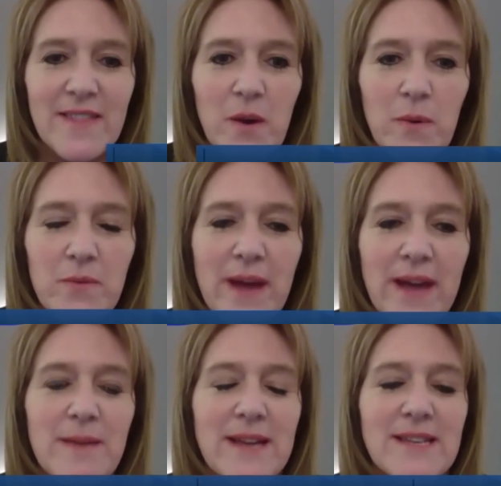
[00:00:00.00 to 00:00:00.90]
and that we're
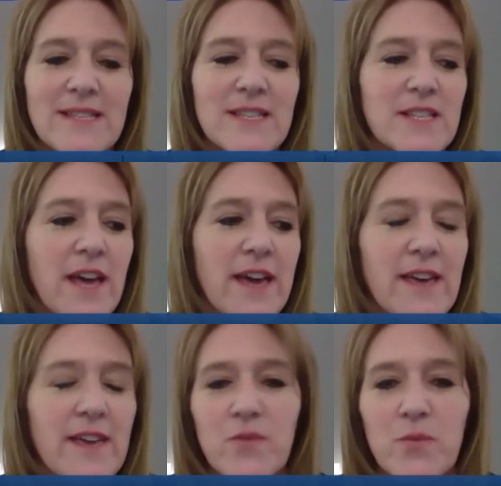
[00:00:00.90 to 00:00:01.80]
recommending
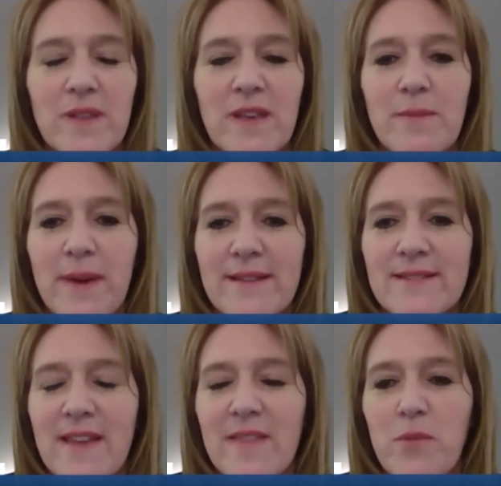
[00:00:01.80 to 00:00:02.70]
tonight is really
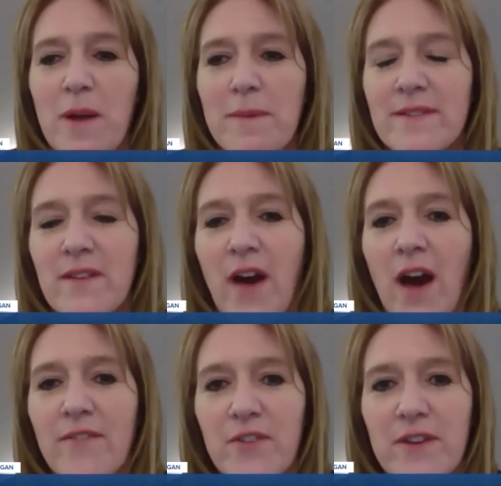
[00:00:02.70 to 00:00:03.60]
based on the premise of
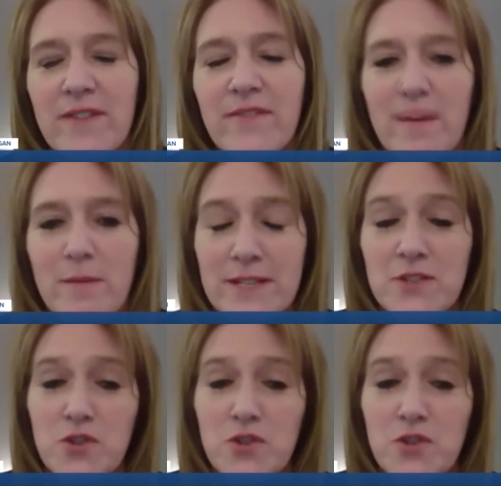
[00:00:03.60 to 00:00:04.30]
offering families